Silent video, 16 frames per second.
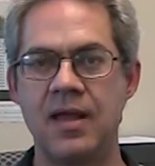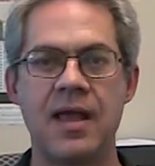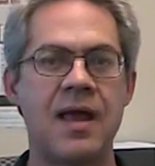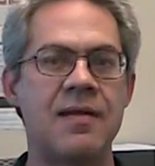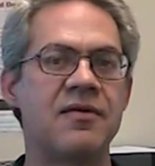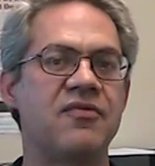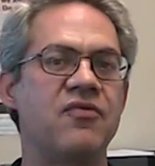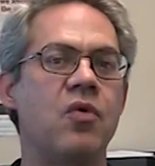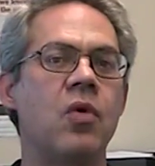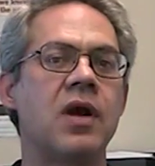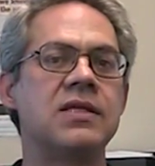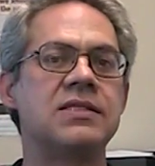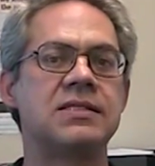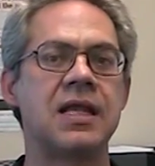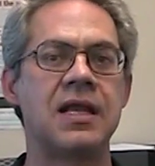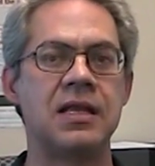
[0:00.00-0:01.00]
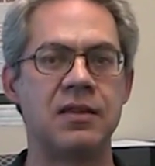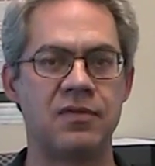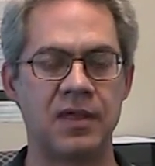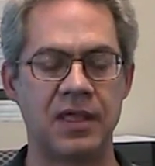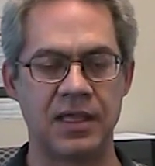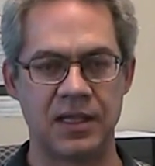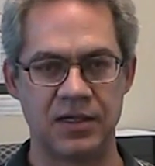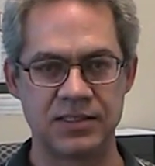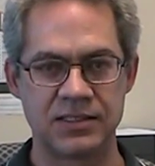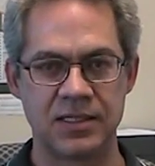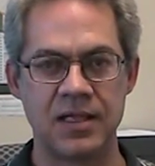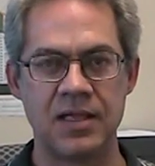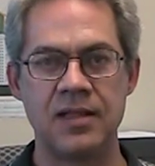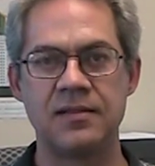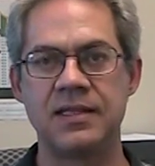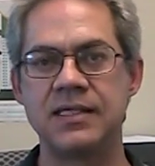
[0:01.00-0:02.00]
And before I say anything else,
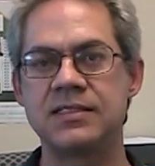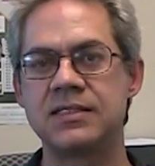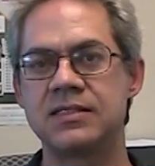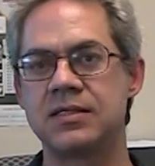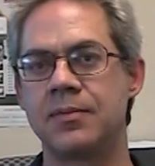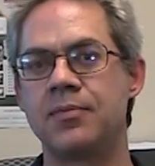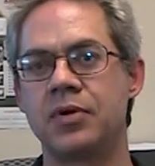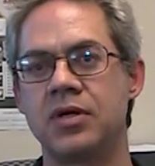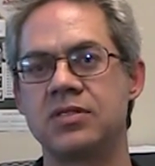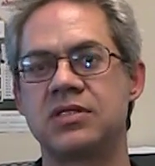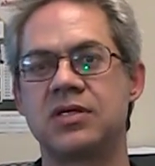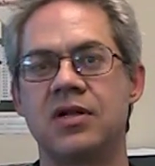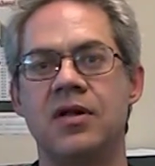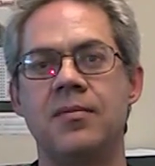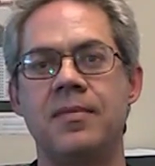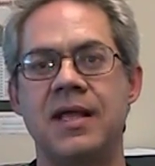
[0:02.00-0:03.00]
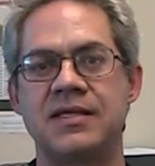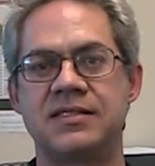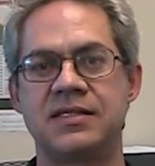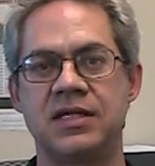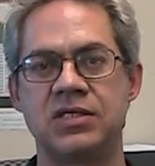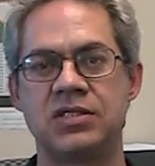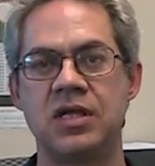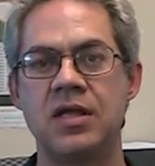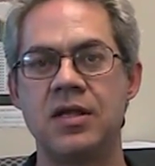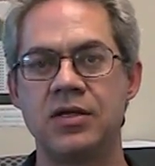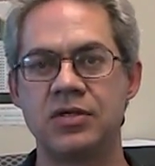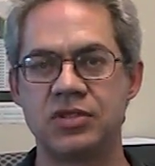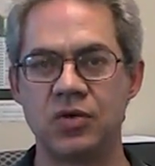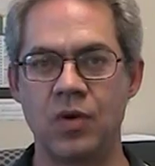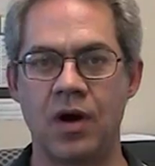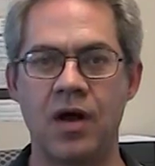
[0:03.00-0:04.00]
this is a personal message
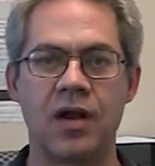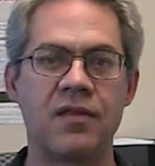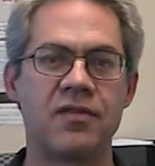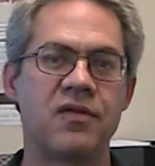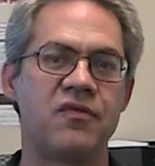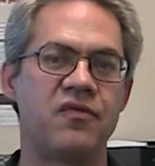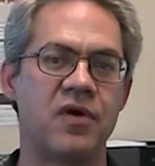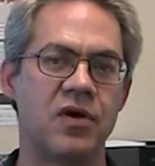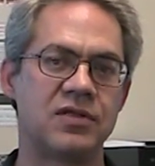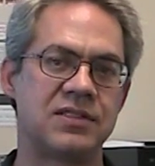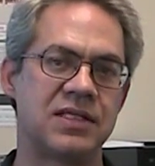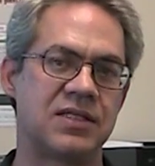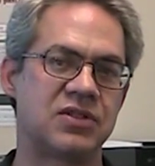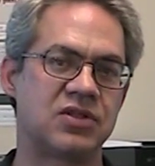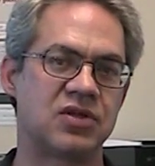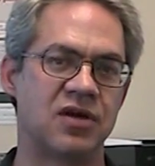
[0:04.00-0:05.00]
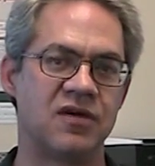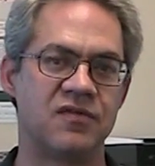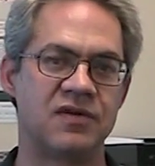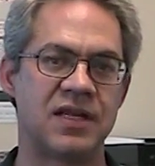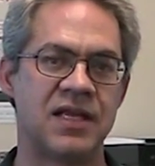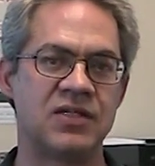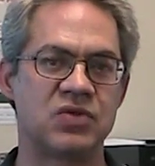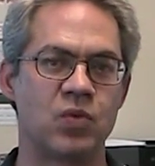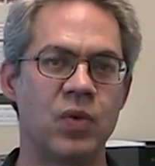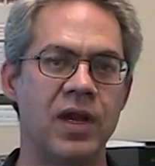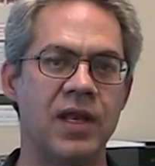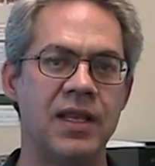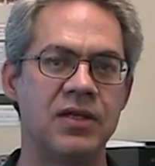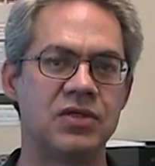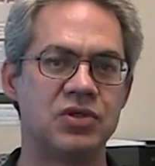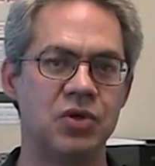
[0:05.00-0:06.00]
to all of the folks that served as
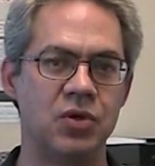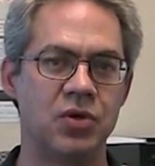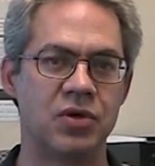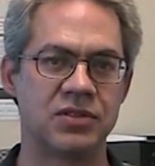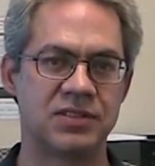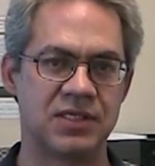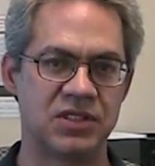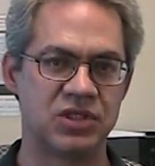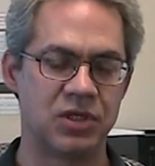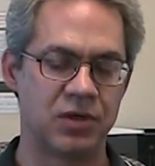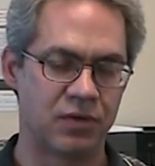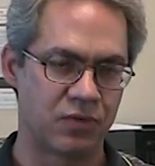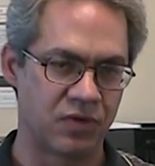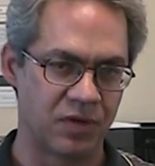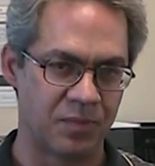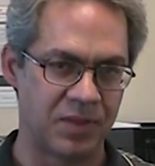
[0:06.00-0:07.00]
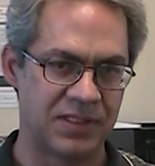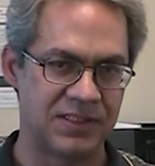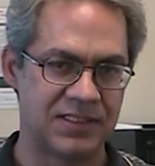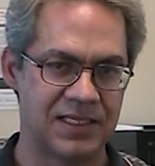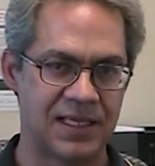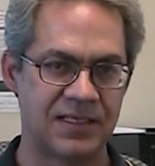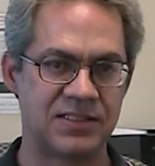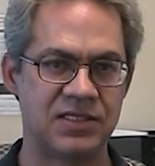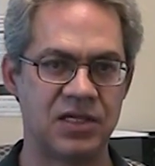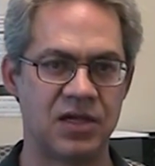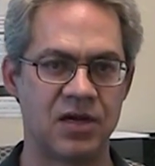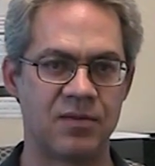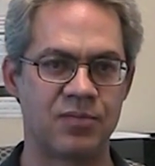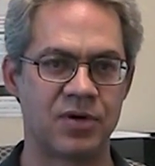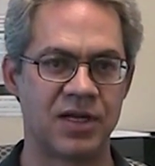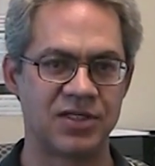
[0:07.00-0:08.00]
reading tutors this year through the BCSCR
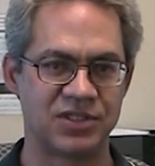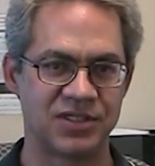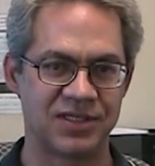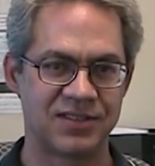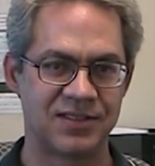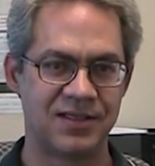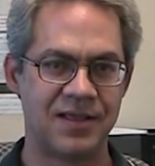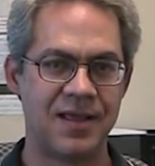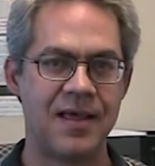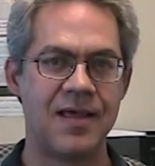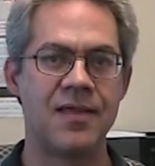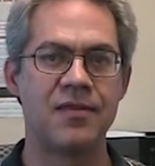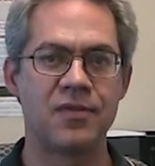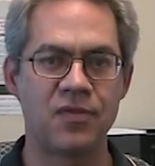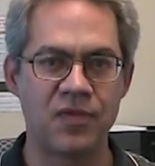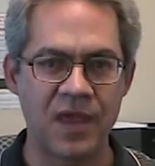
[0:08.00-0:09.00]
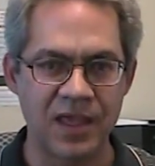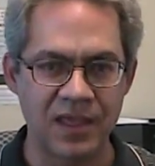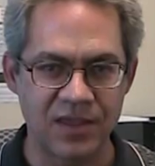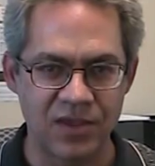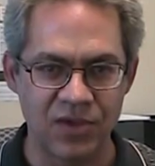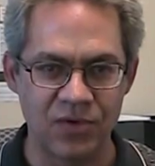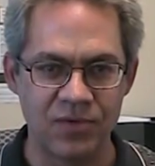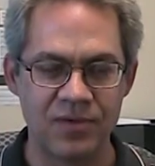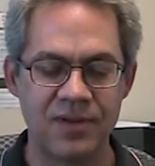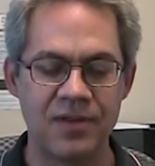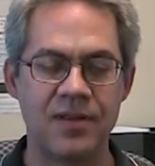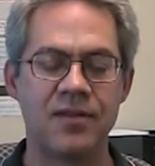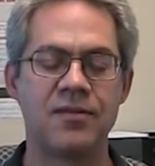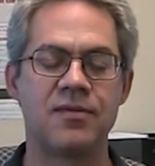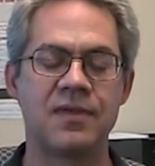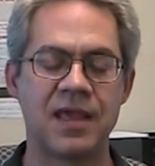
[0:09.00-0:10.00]
project. Thank you,
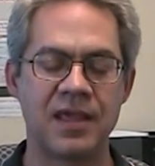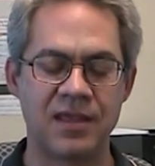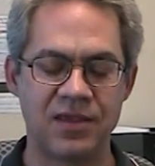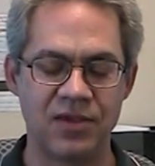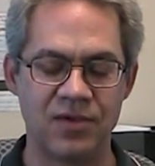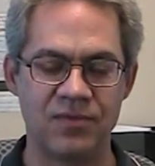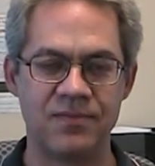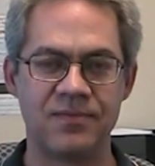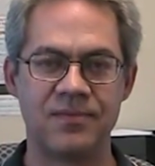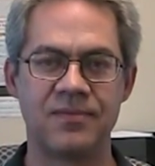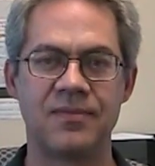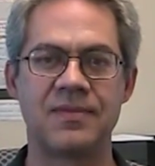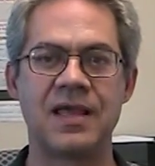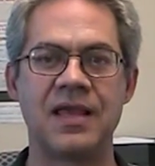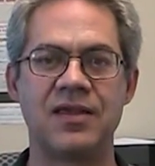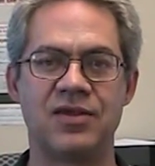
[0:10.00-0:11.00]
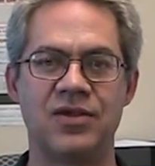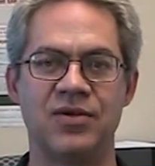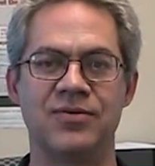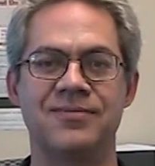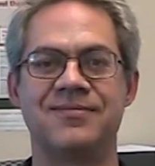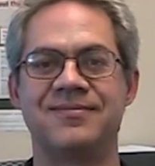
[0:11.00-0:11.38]
thank you, thank you.